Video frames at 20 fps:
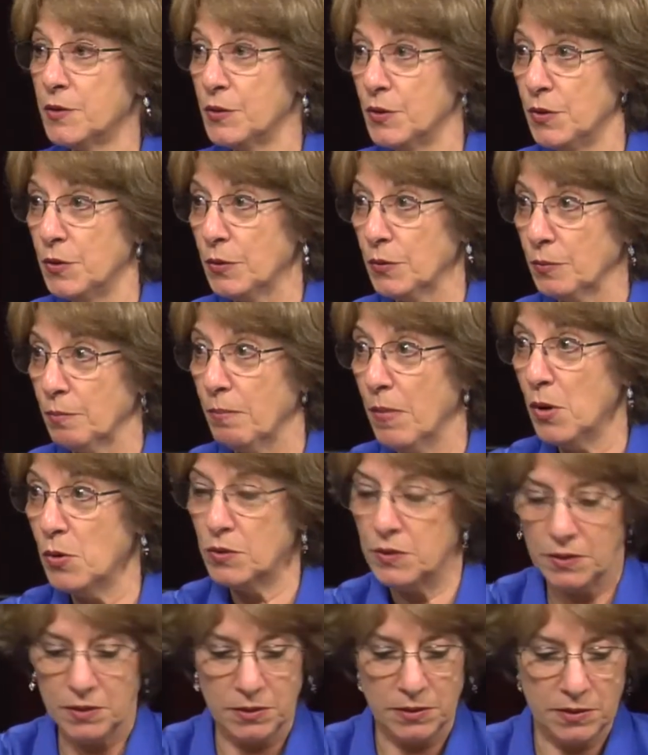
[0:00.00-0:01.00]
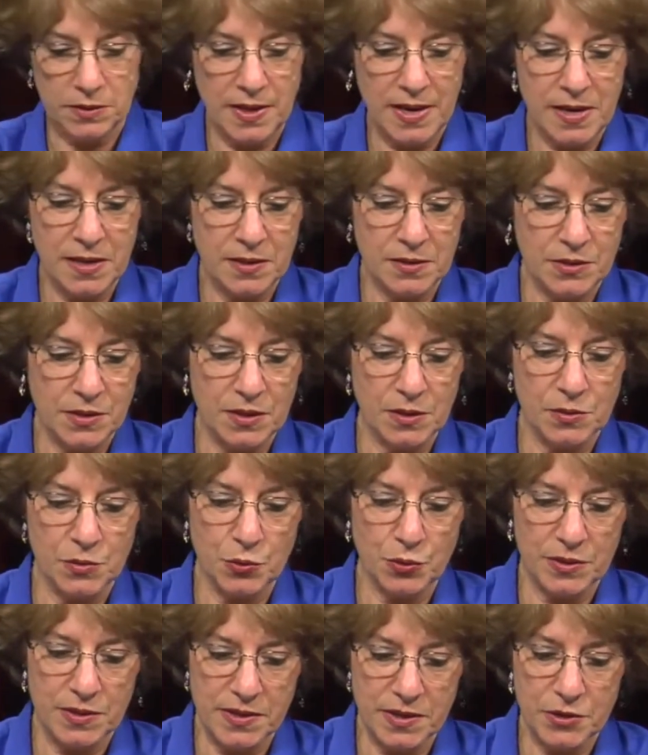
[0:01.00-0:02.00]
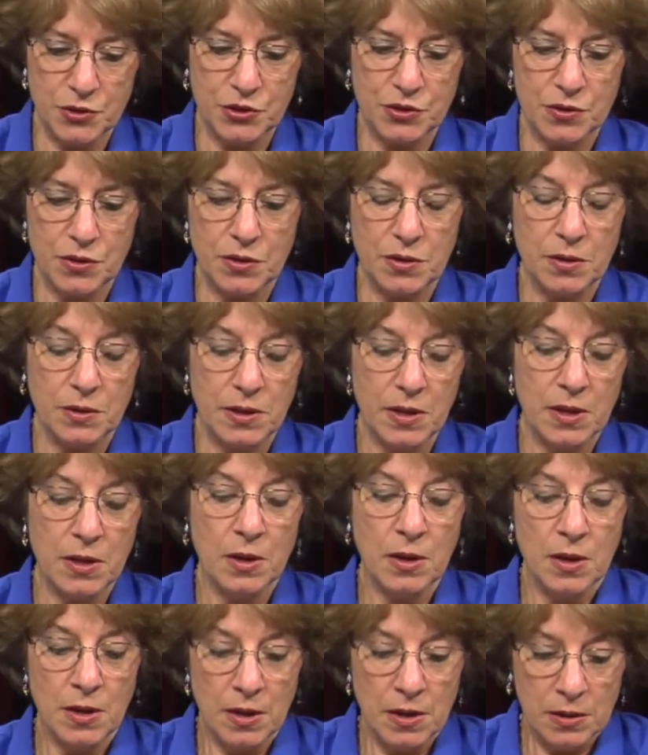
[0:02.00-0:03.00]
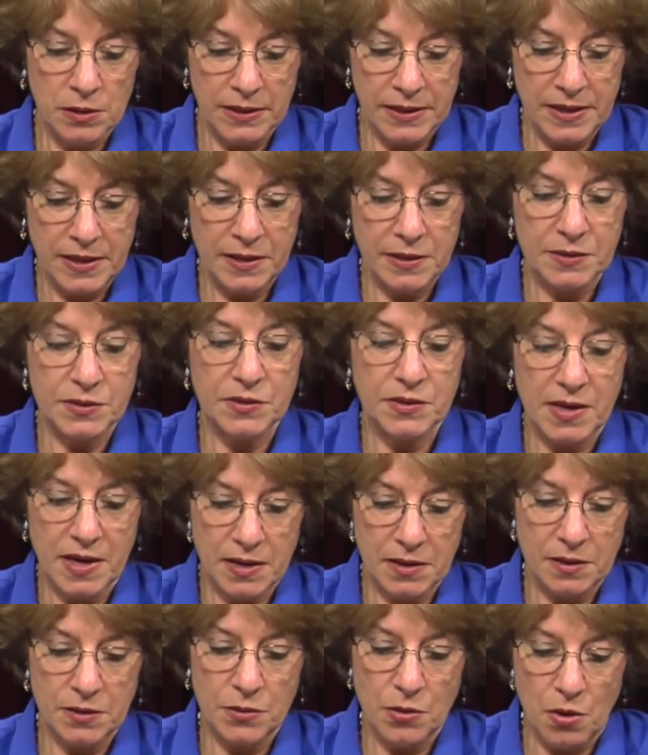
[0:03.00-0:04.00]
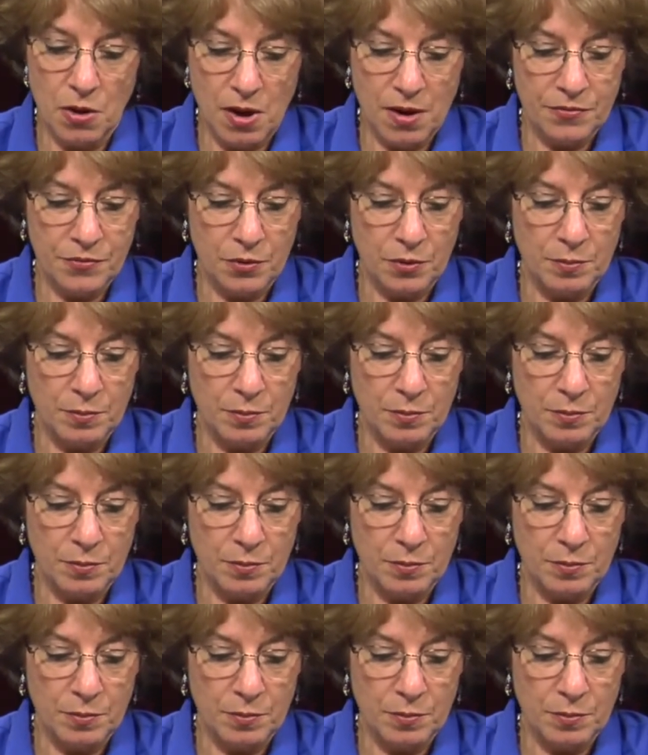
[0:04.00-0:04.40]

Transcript: who? Moses. That is the traditionally stated author.